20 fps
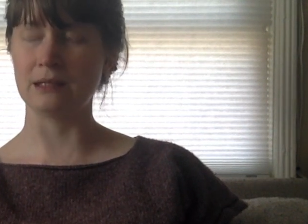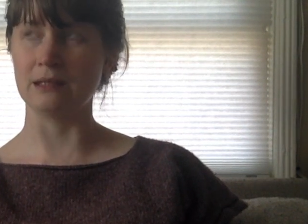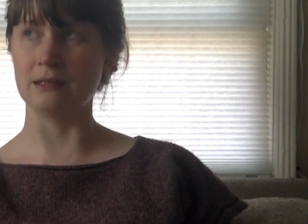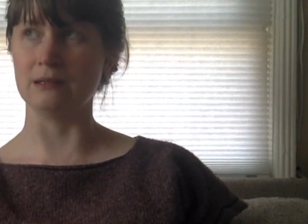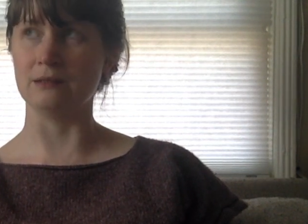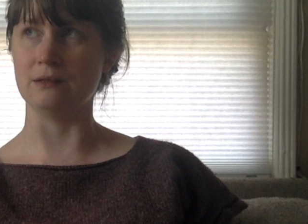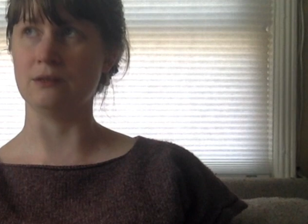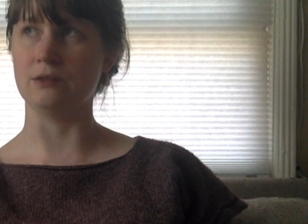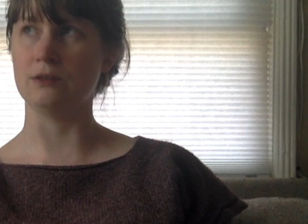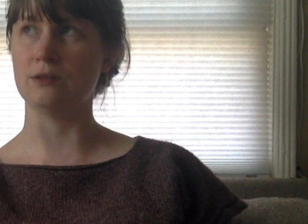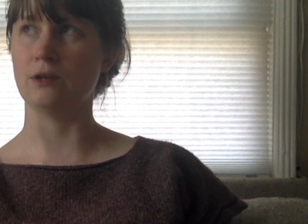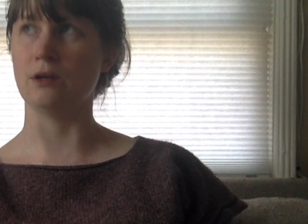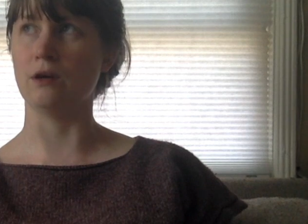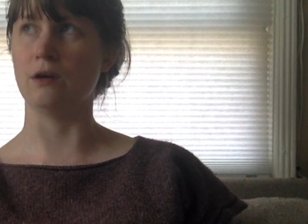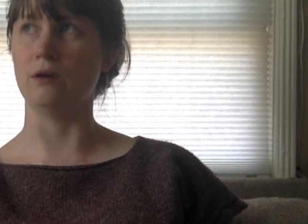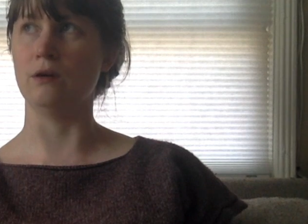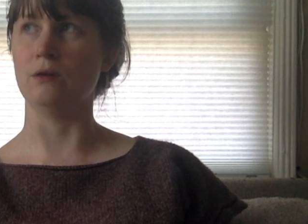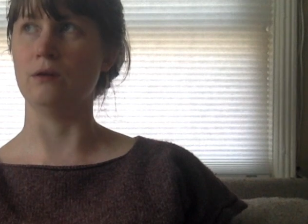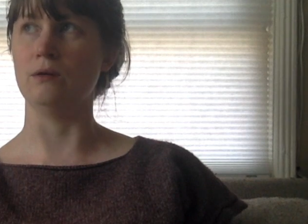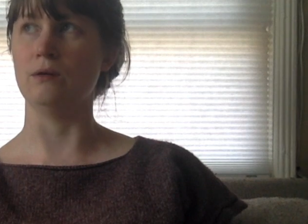and
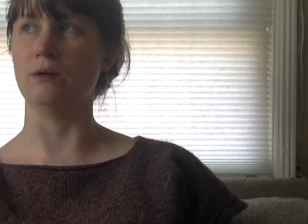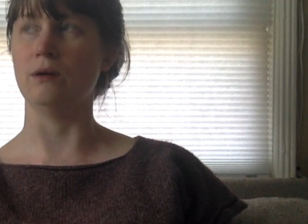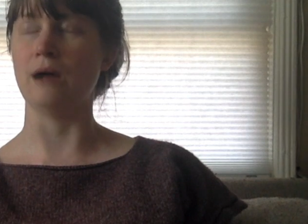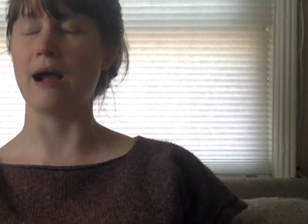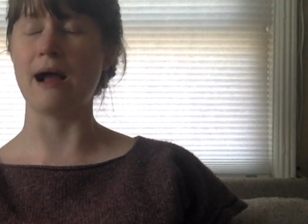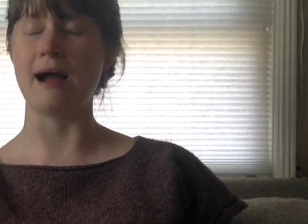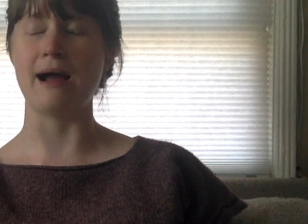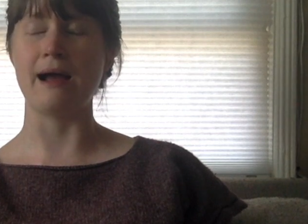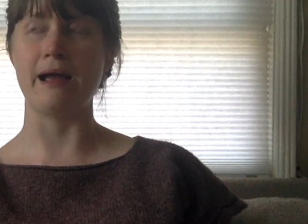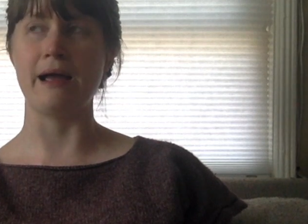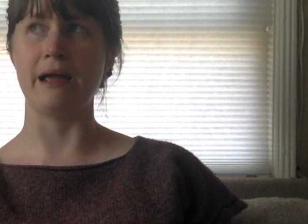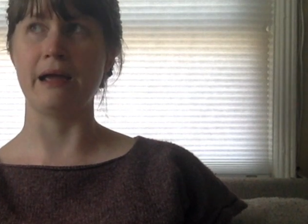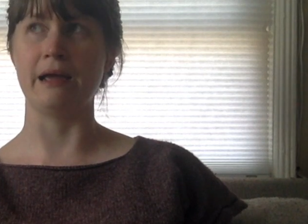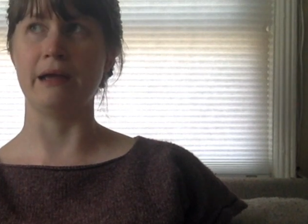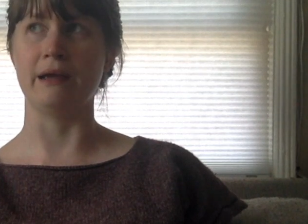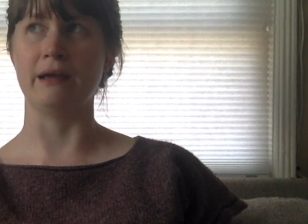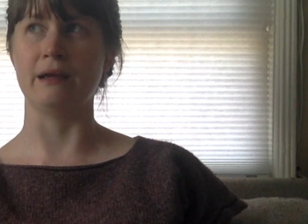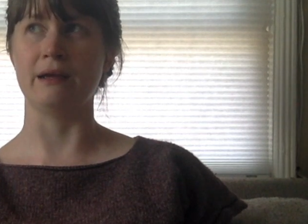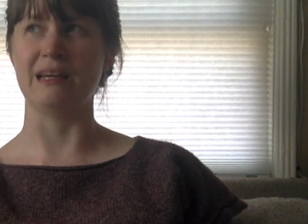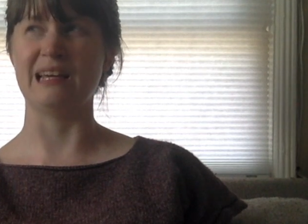so
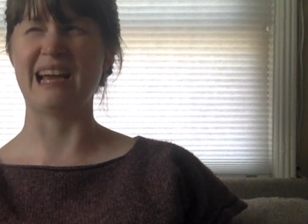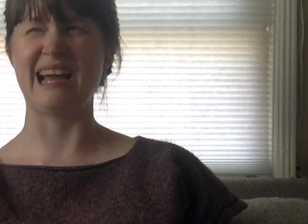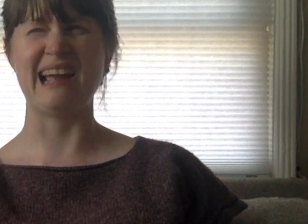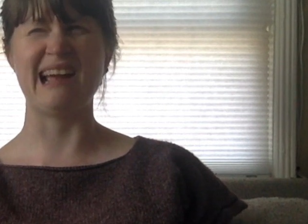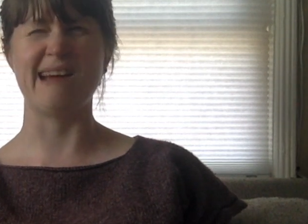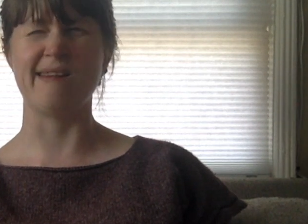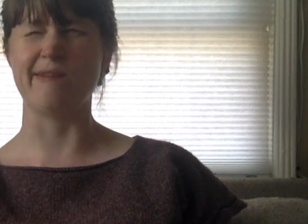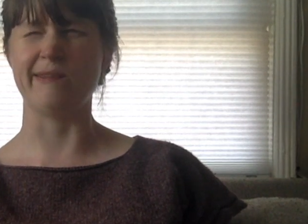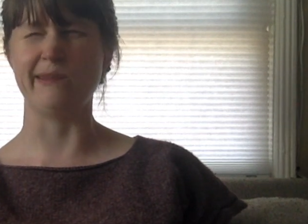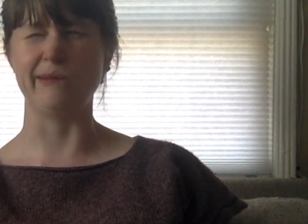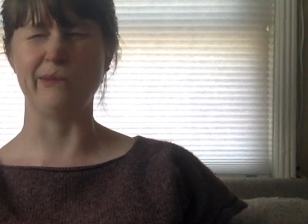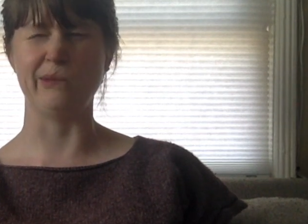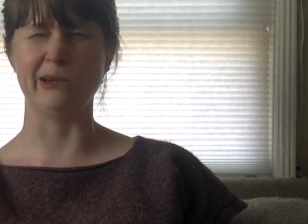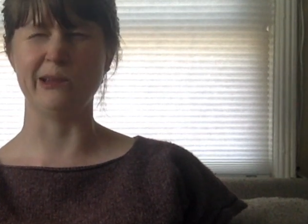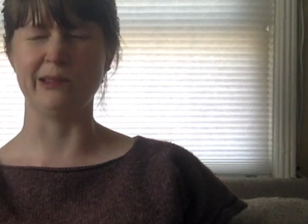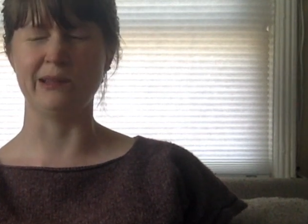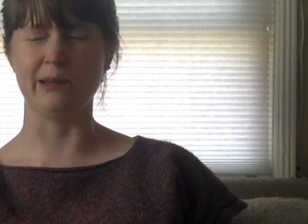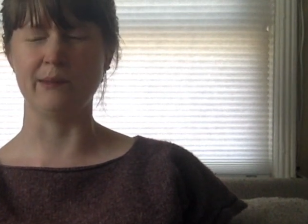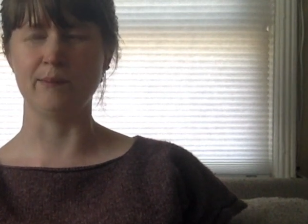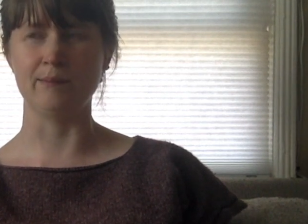I I haven't worn
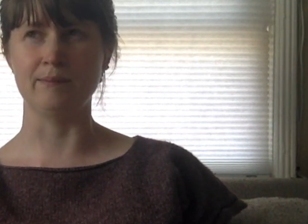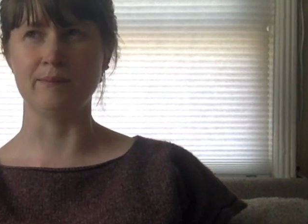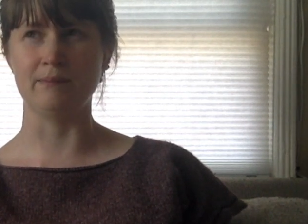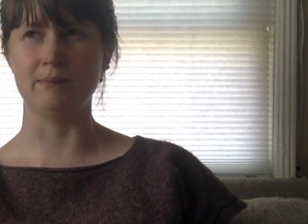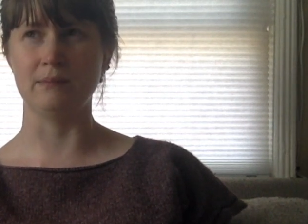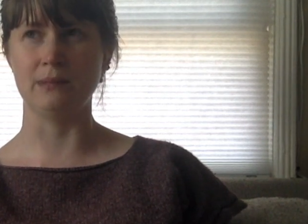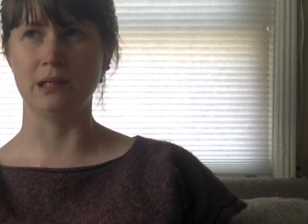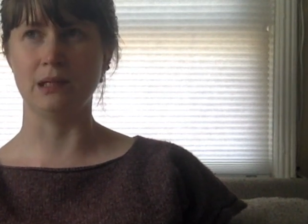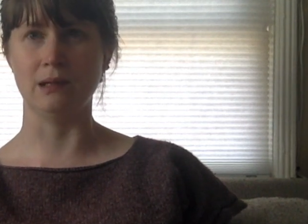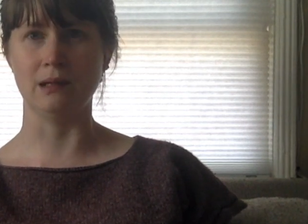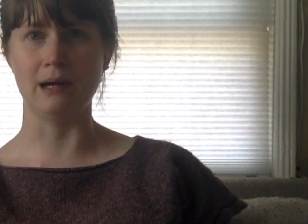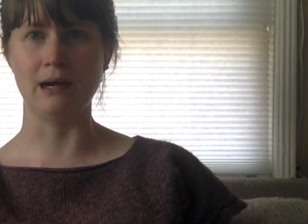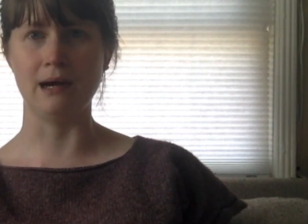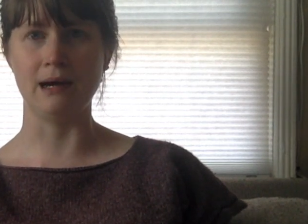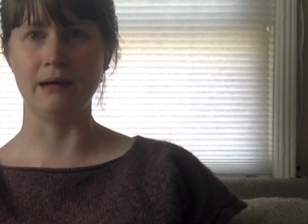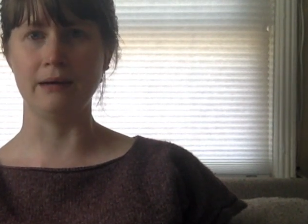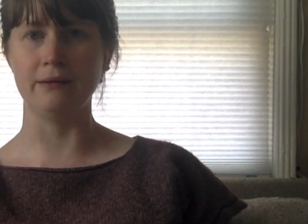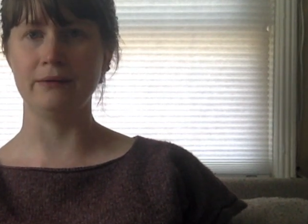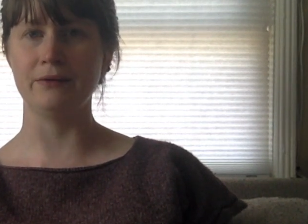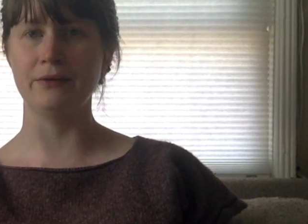them a
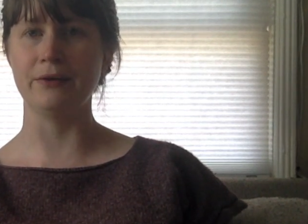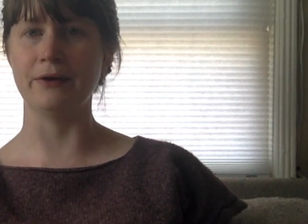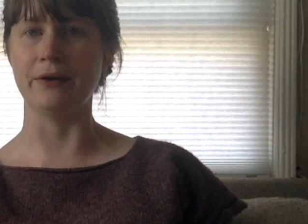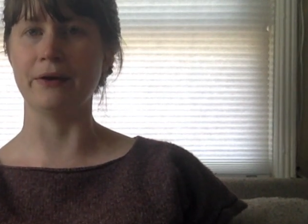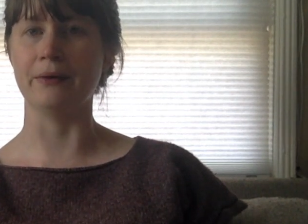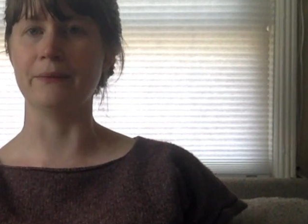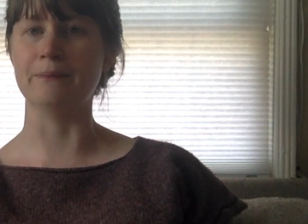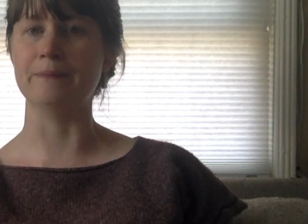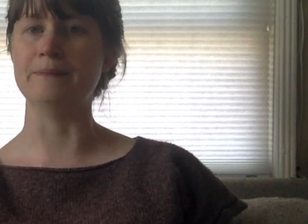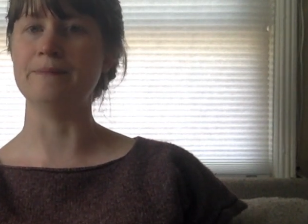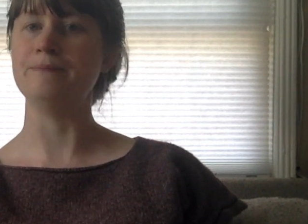lot. Um,